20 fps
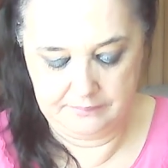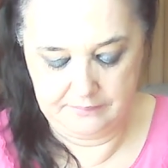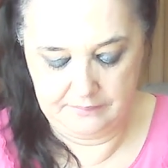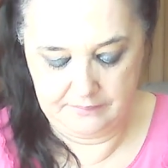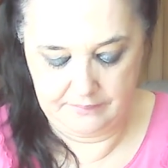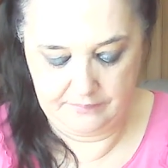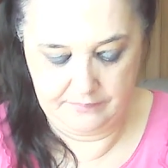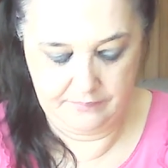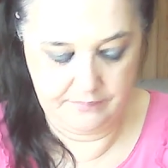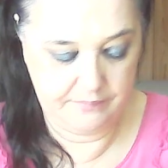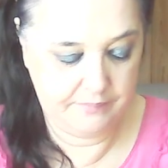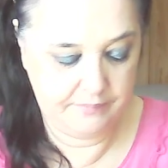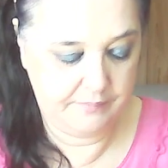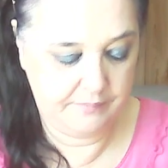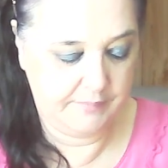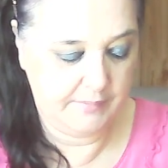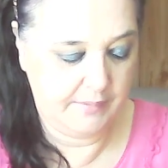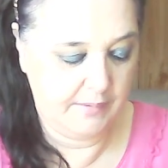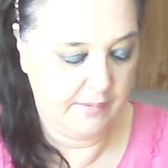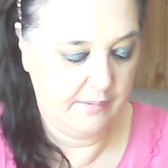
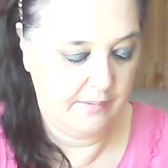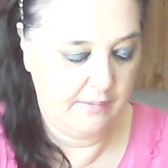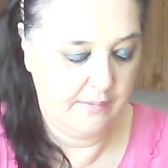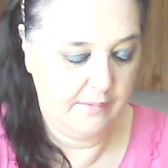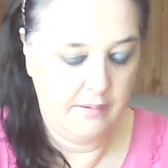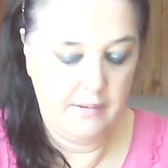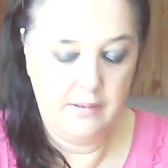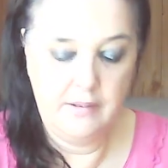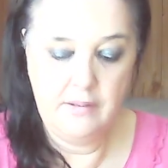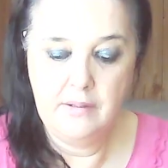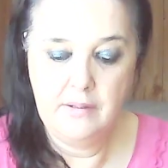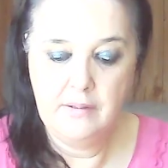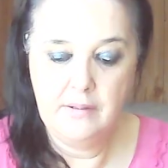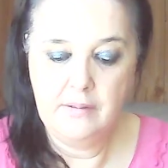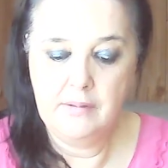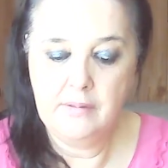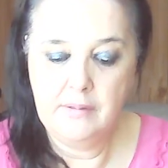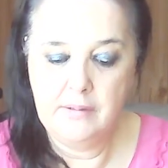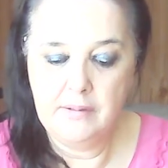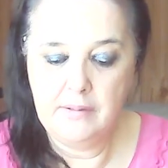
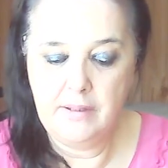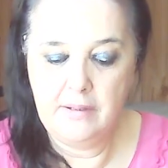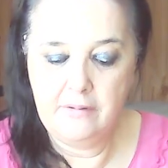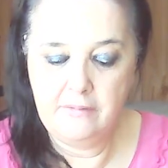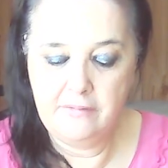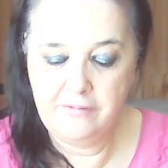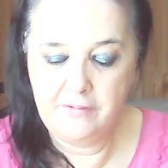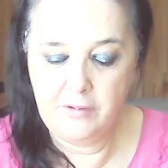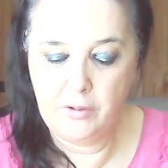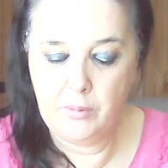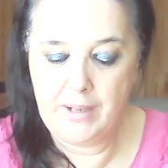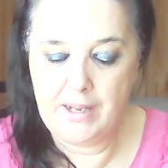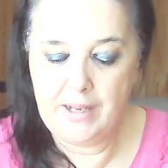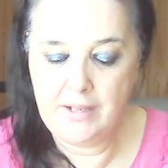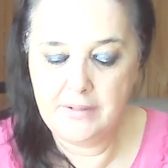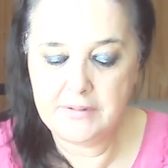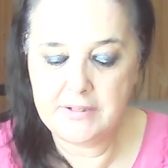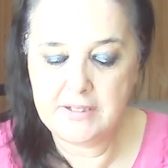It flew out.